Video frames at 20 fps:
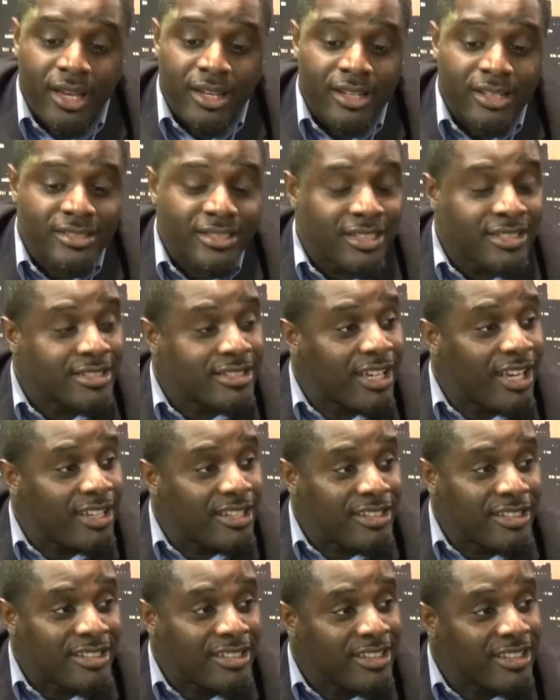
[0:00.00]
it's
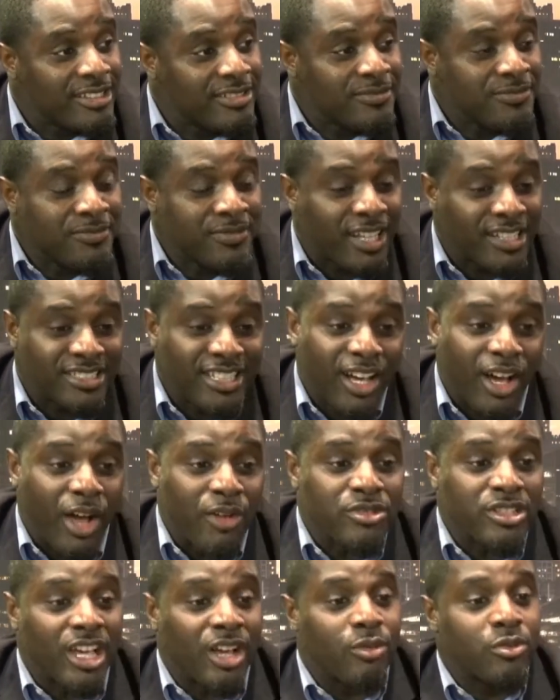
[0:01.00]
exciting. As
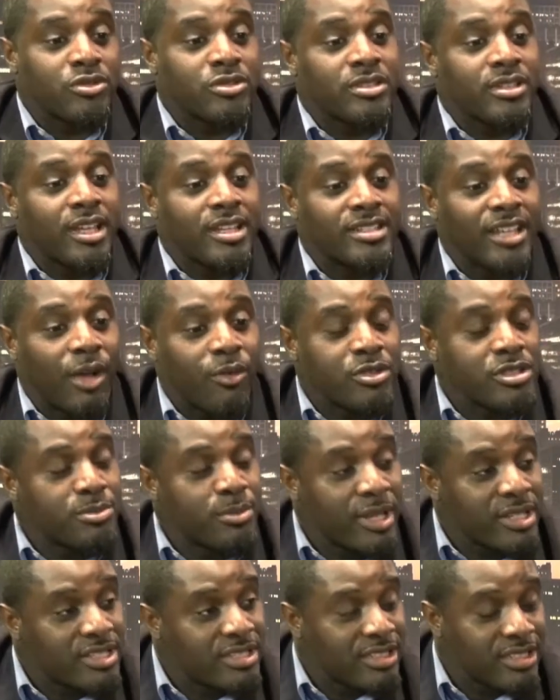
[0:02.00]
I was
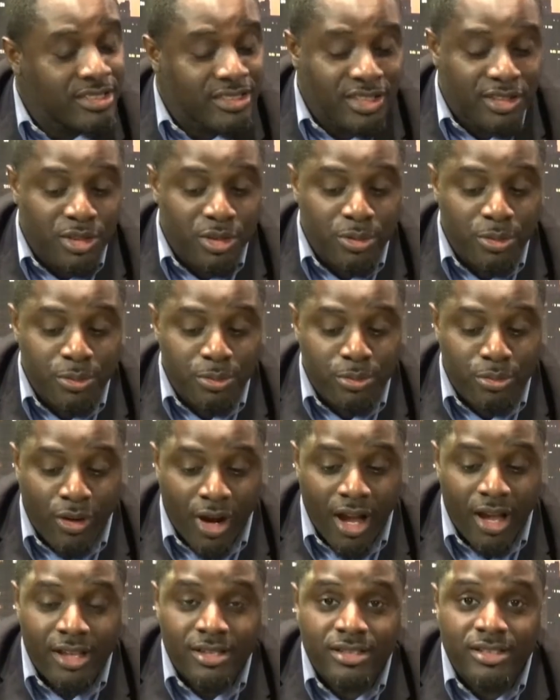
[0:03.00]
mentioning to you
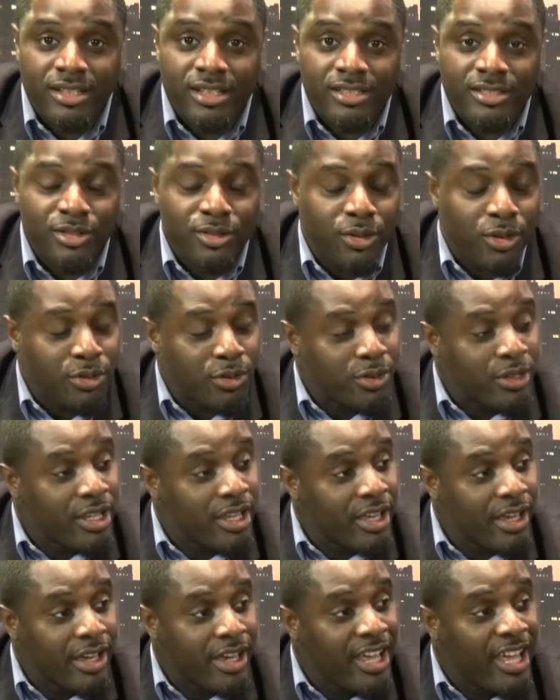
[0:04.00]
prior to us going on the
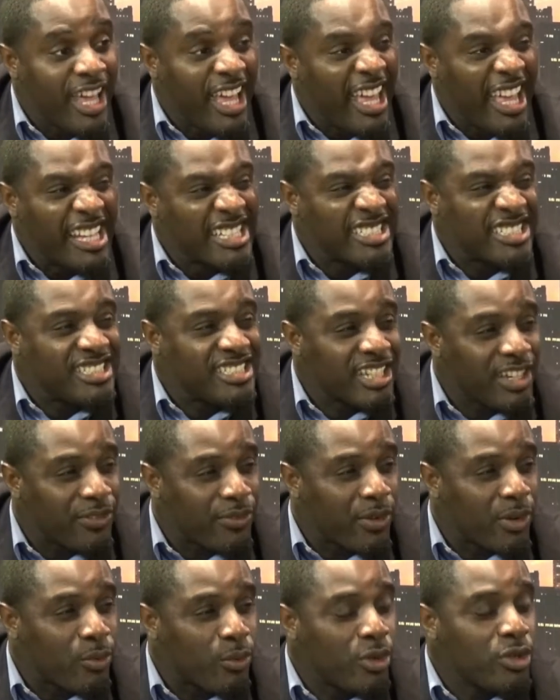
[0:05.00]
air, it's
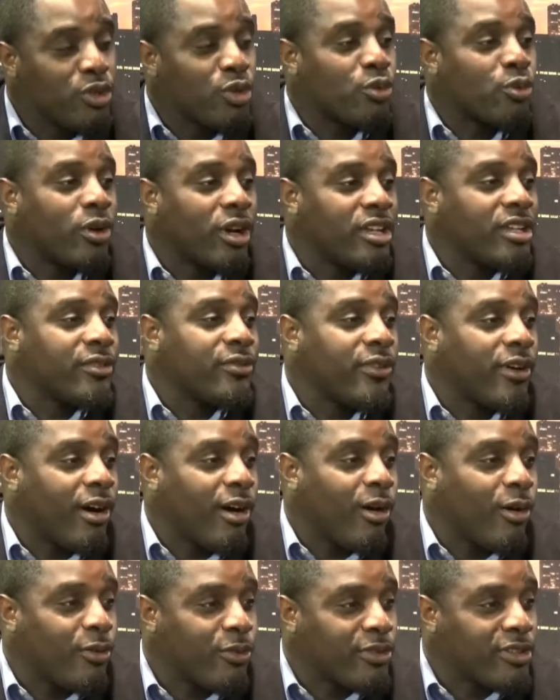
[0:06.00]
different when you're running for
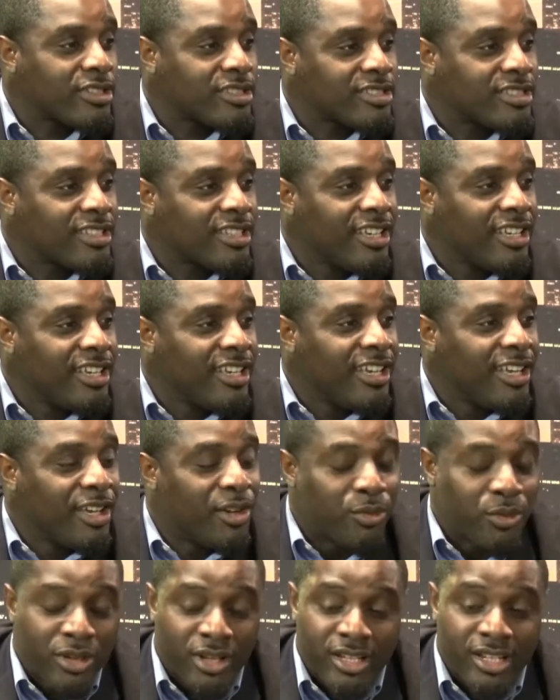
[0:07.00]
office.
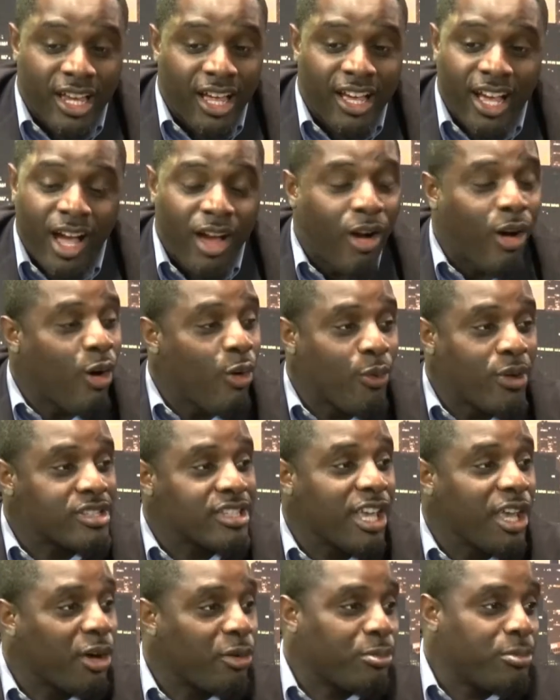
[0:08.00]
Like, I always
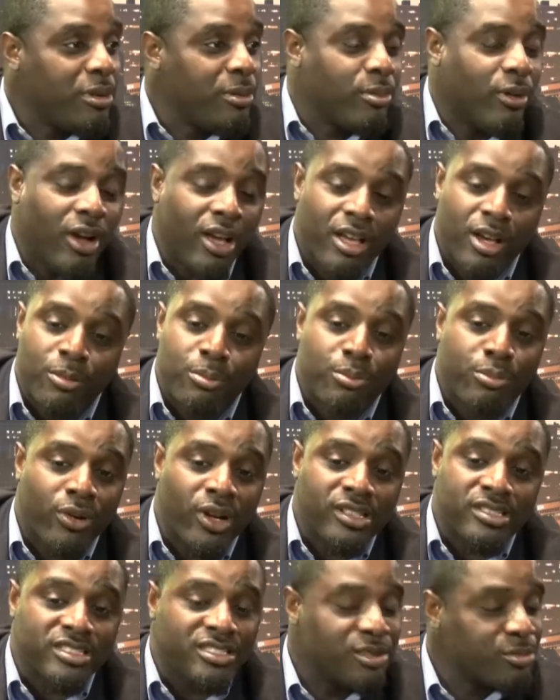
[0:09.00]
help people. I helped
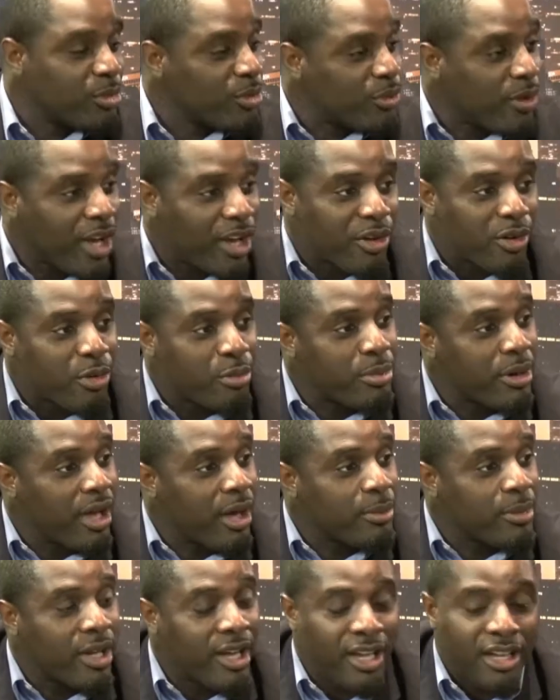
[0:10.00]
President Barack
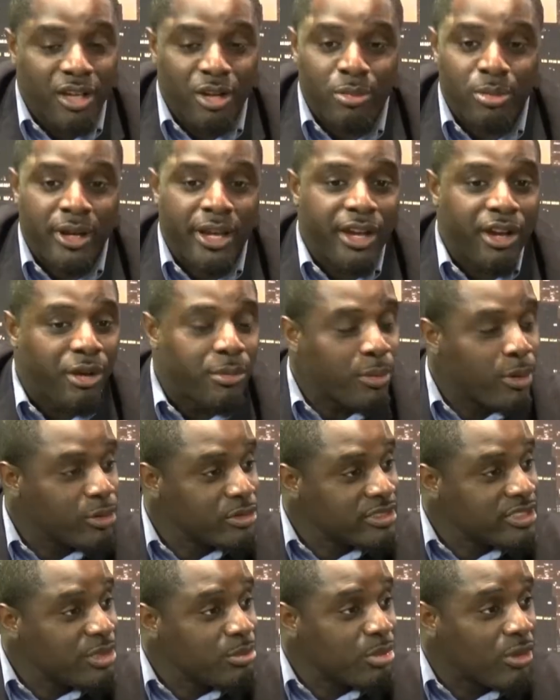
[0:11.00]
Obama. I helped Carol
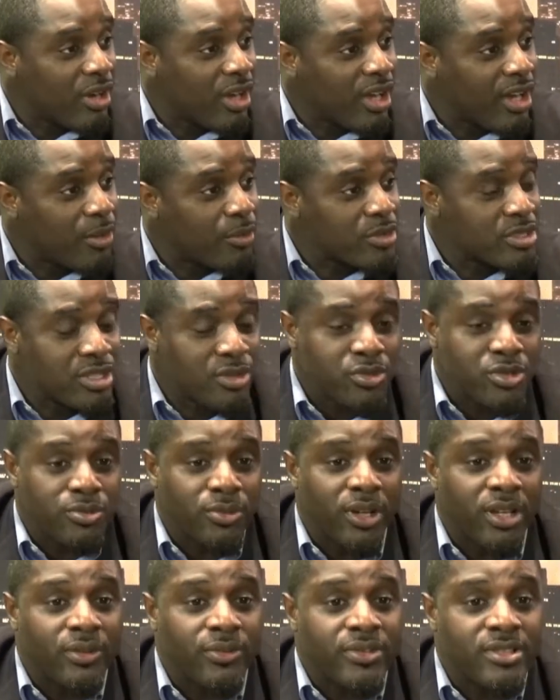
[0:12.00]
Moseley Bryan when she was
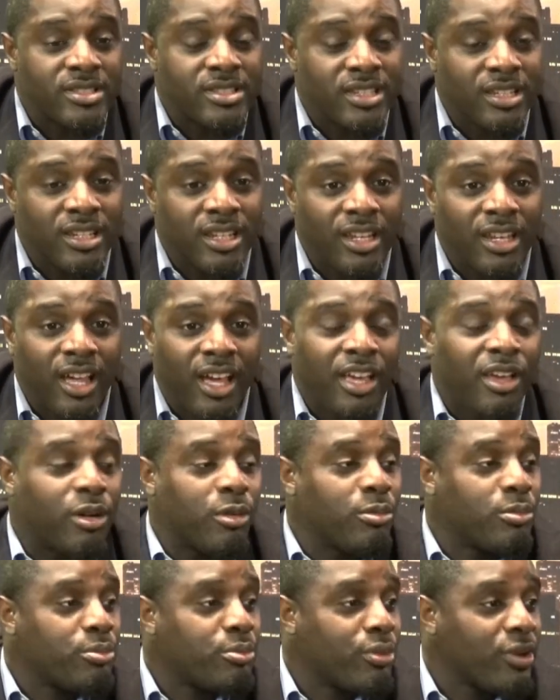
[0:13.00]
running for Senate. I
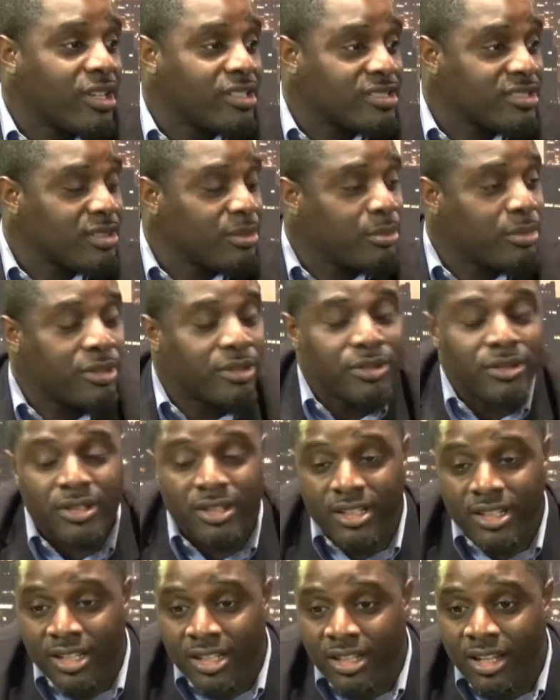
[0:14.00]
helped President Bill
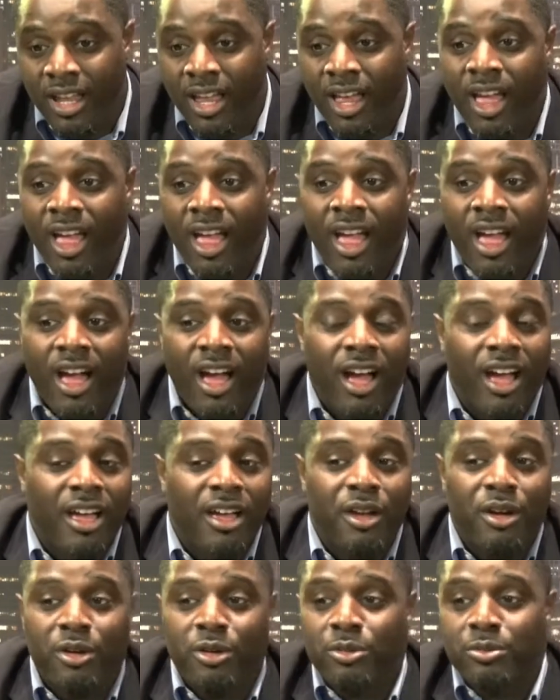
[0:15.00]
Clinton. I
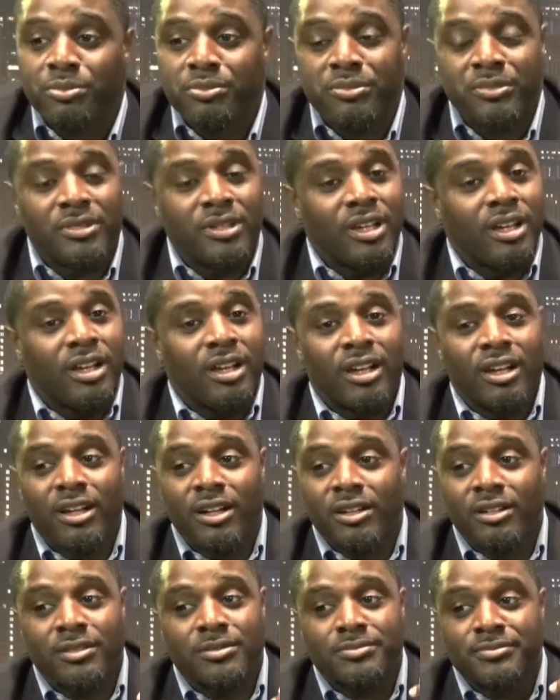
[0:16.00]
helped,
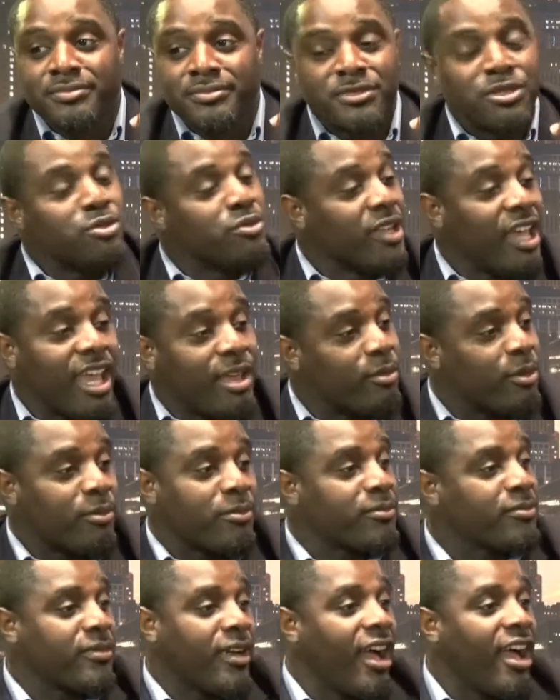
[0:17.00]
you name them,
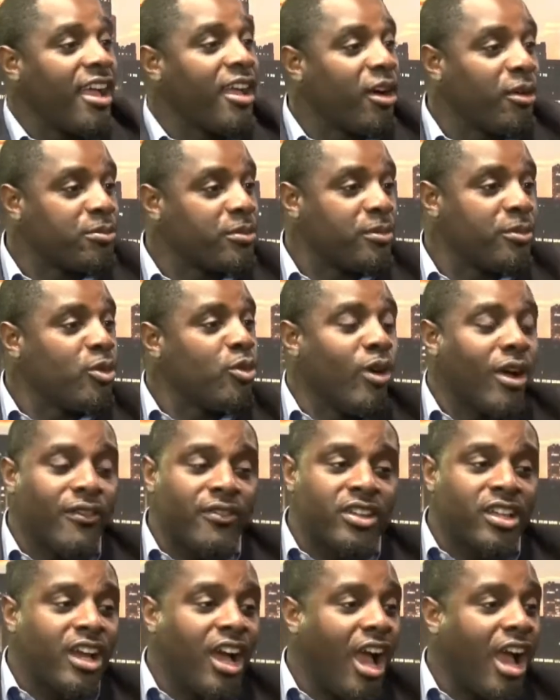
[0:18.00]
I helped them. Whoever
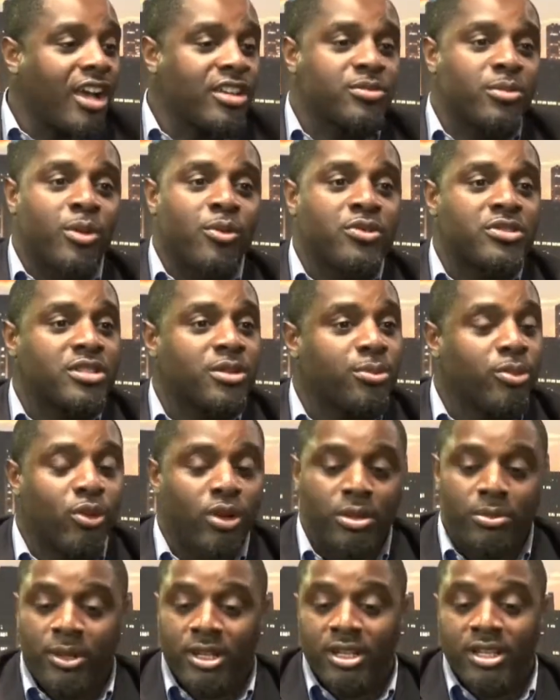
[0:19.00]
the congressman was
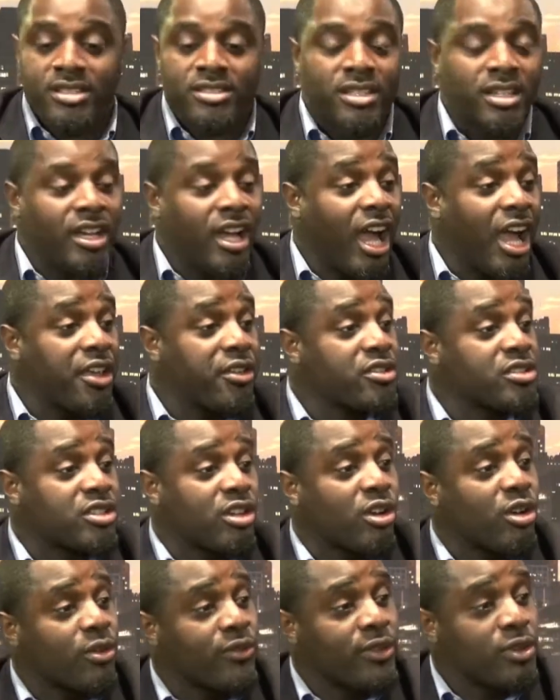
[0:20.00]
supporting, Melissa Conyers
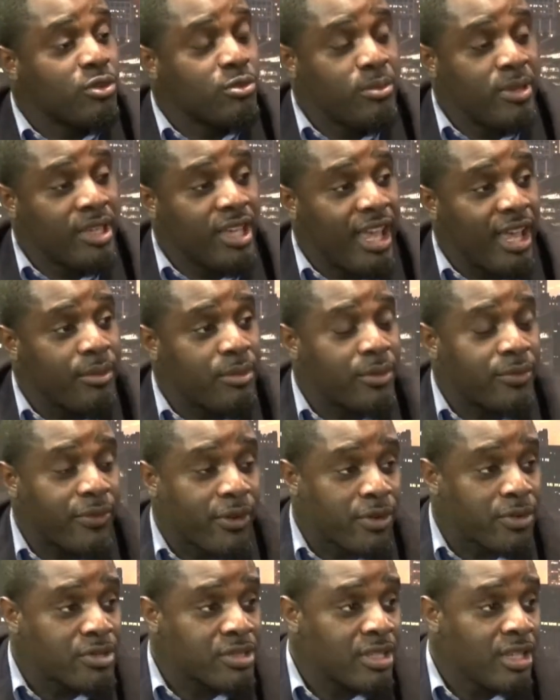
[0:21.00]
Urban, who became the
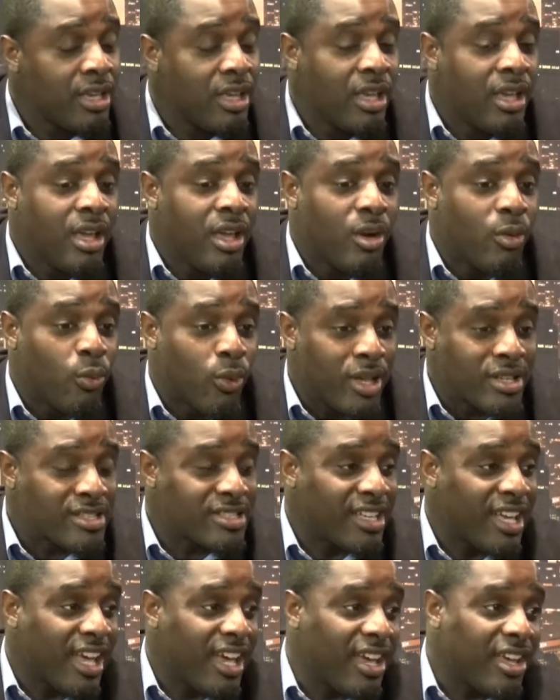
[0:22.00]
first West
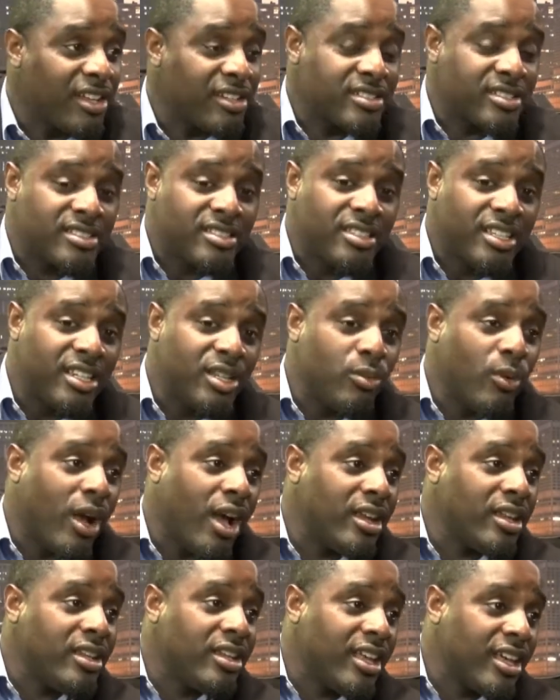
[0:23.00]
Side
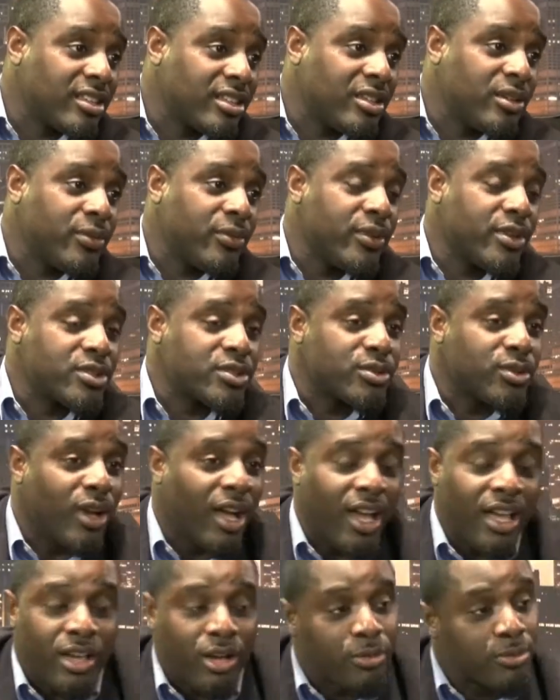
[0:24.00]
citywide elected official,
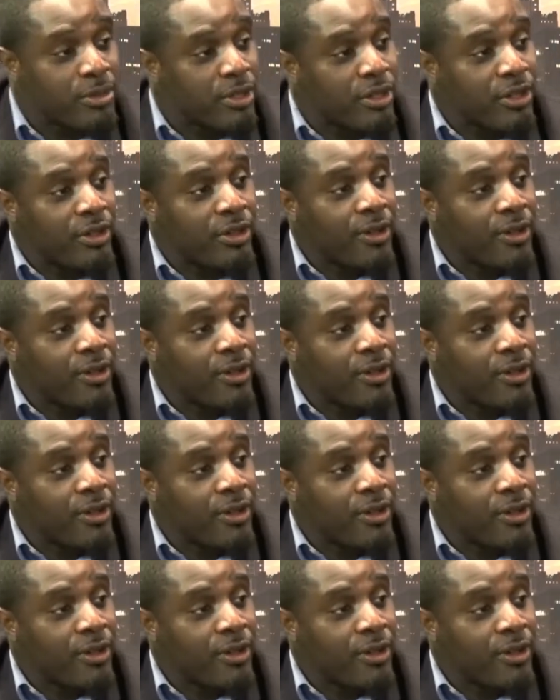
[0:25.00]
I helped her.